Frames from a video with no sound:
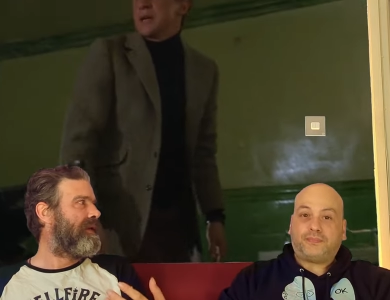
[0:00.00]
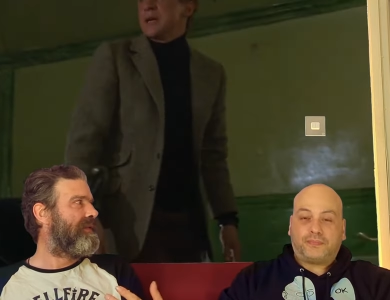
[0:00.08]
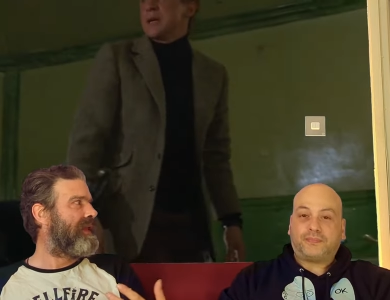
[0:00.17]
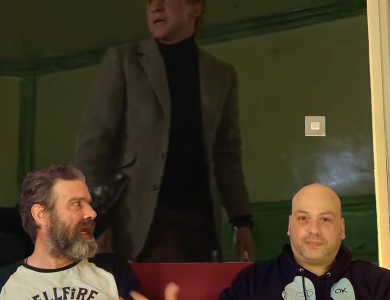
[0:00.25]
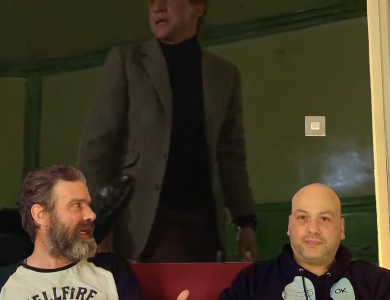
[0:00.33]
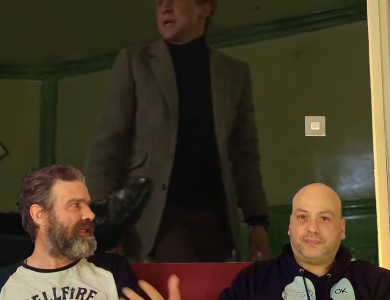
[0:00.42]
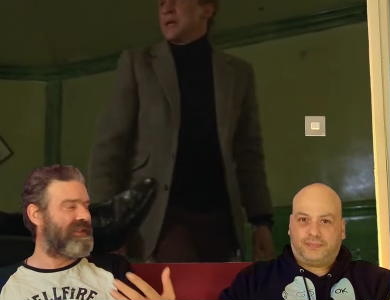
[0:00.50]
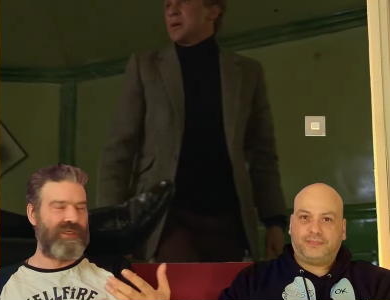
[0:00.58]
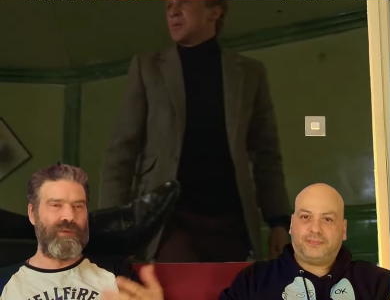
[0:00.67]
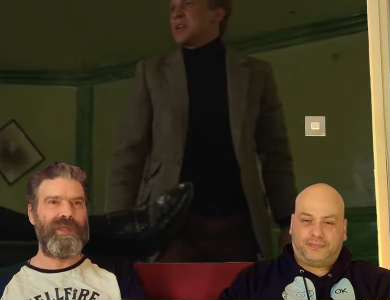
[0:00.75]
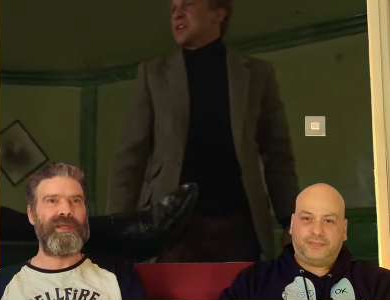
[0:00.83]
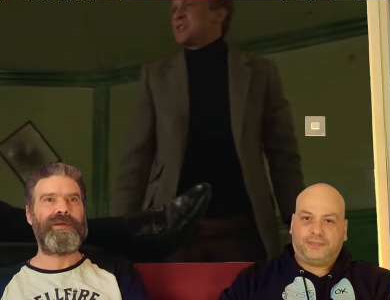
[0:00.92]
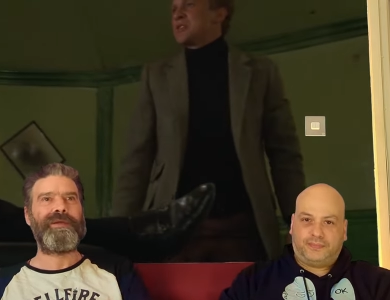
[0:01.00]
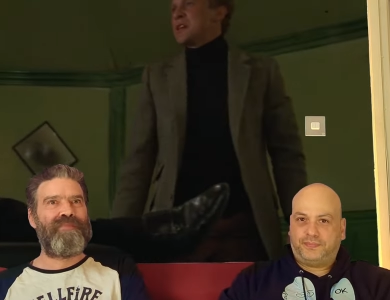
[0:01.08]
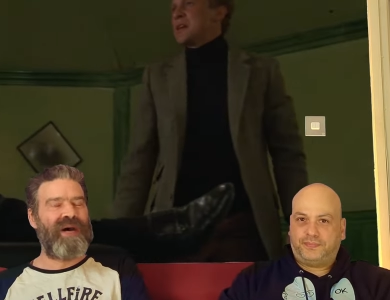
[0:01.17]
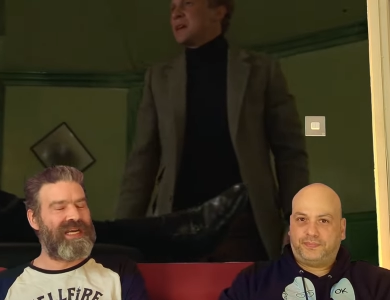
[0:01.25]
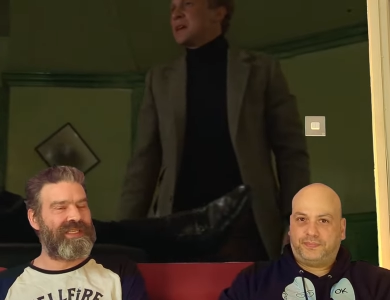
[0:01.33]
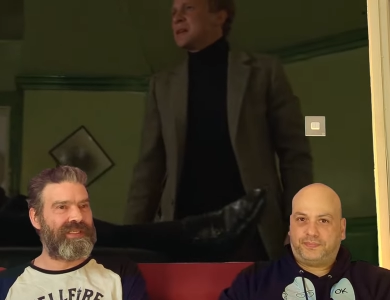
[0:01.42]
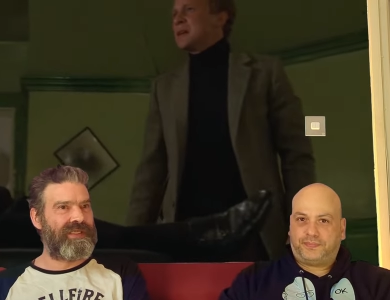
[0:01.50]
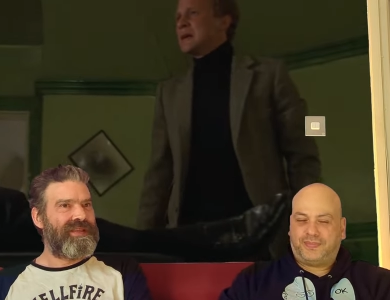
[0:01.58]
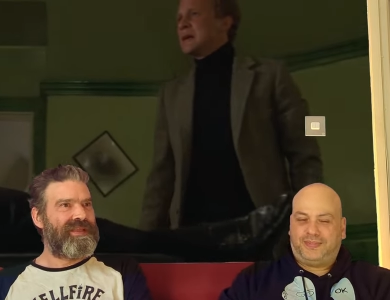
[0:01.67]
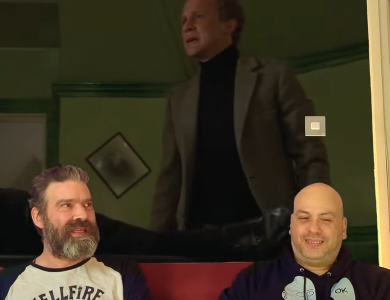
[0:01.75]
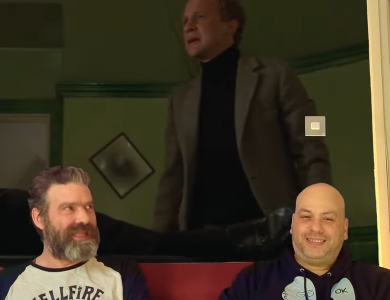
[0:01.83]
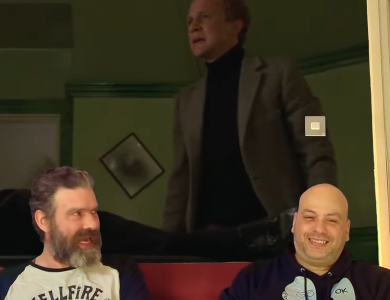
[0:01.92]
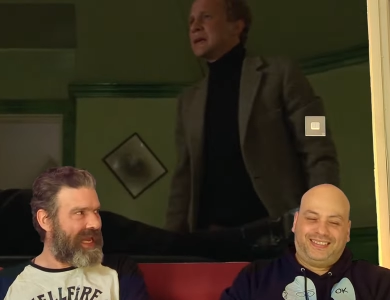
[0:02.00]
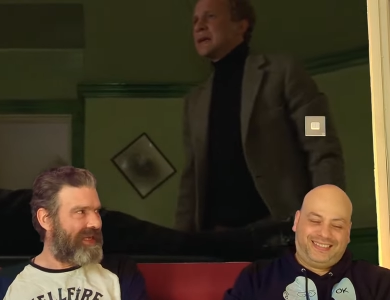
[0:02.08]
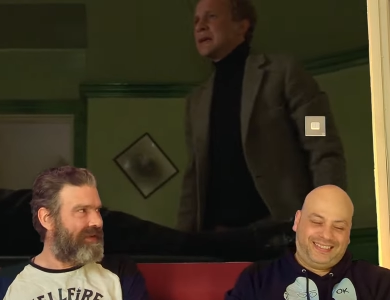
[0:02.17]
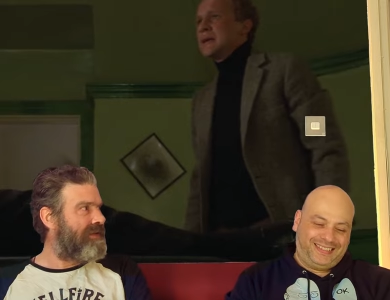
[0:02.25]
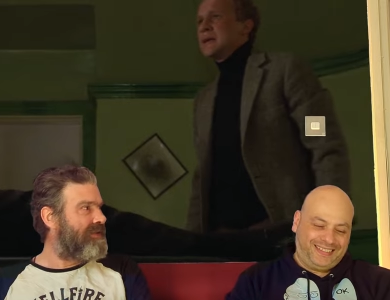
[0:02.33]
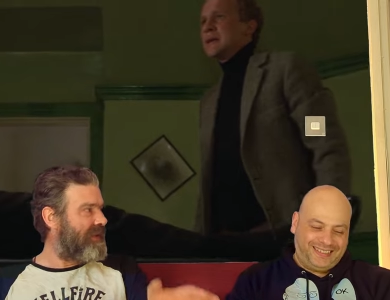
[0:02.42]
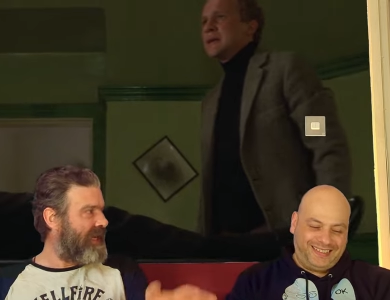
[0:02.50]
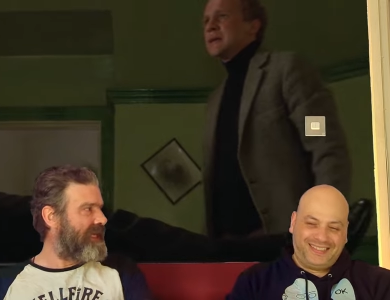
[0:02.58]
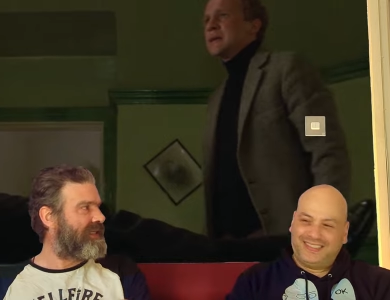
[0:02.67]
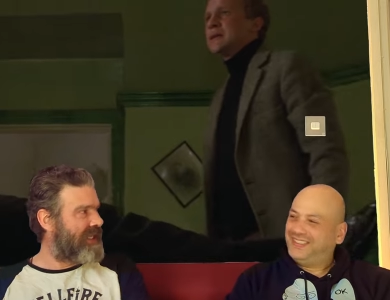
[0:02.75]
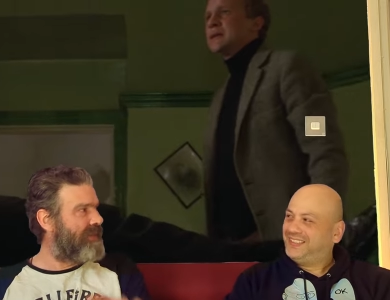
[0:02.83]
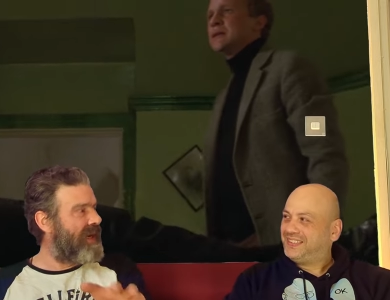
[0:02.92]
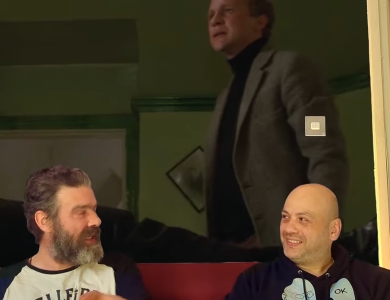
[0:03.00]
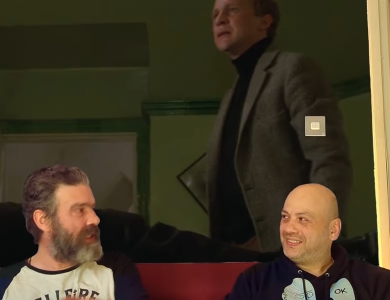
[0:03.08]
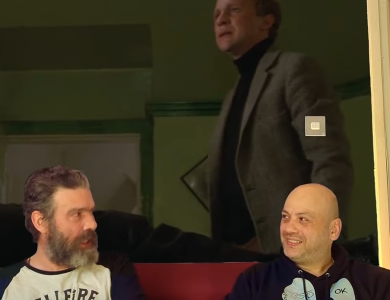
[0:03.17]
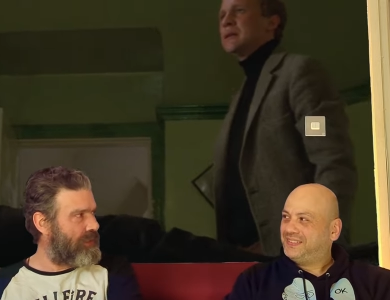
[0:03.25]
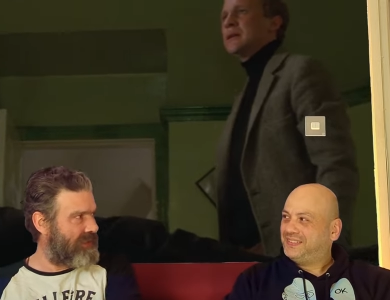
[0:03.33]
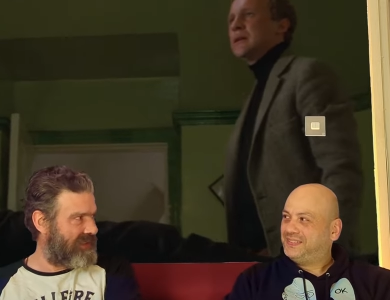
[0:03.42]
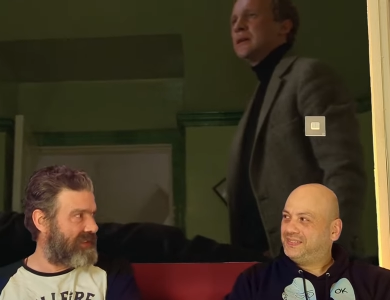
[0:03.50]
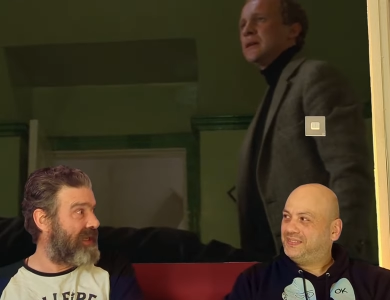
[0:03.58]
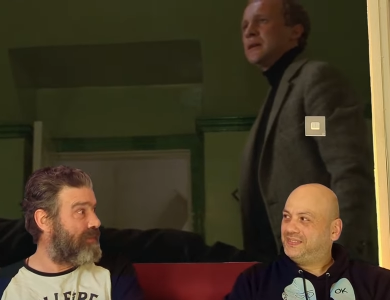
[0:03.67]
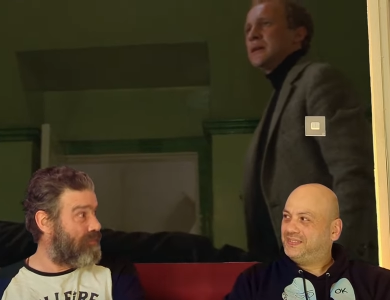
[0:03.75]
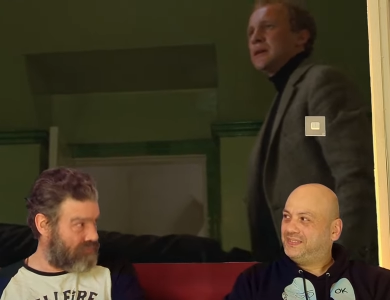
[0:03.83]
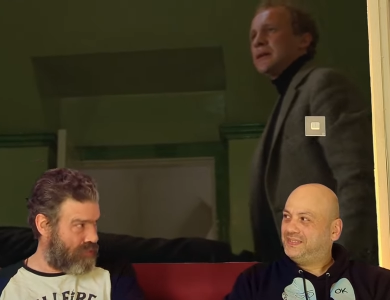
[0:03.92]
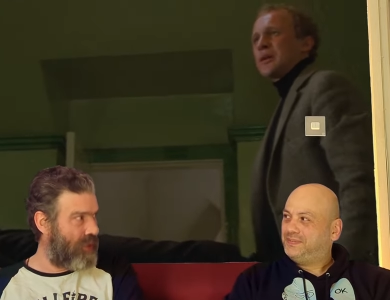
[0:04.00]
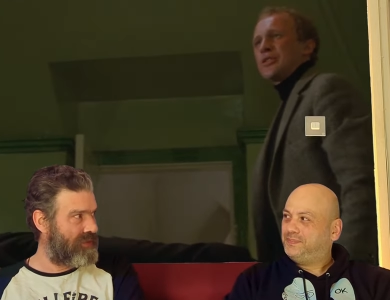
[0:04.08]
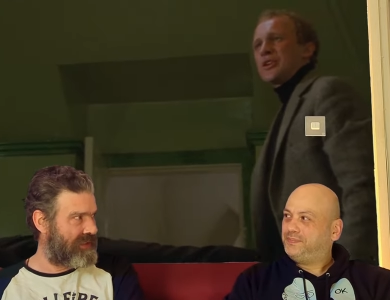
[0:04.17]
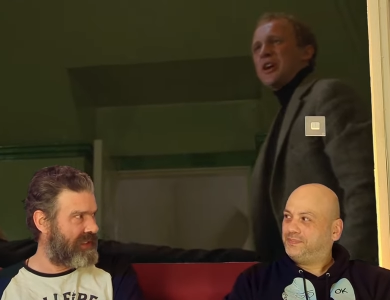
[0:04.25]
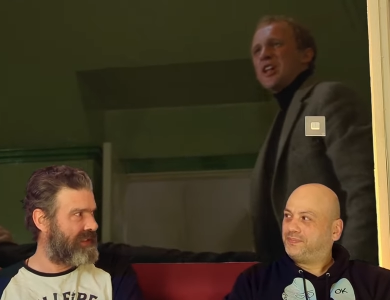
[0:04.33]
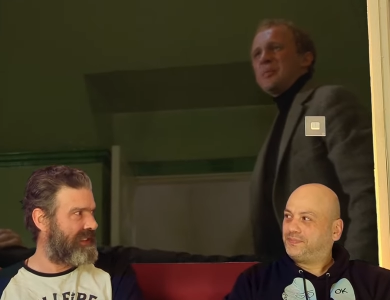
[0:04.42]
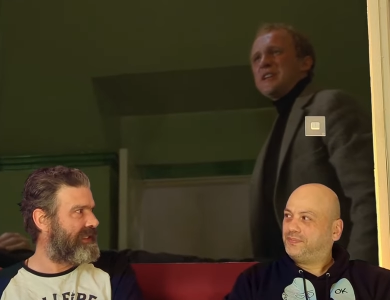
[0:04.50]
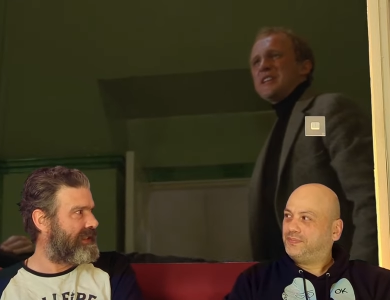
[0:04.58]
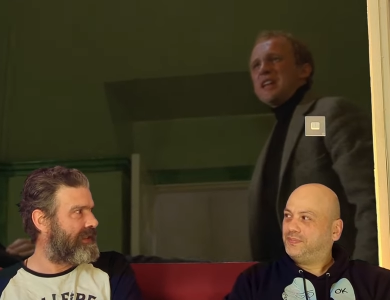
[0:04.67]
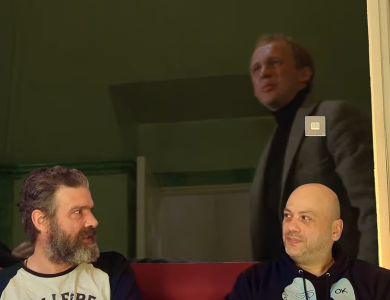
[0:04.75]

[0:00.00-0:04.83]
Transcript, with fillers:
Speaker 1: That is so weird." But then the next time I noticed him was indeed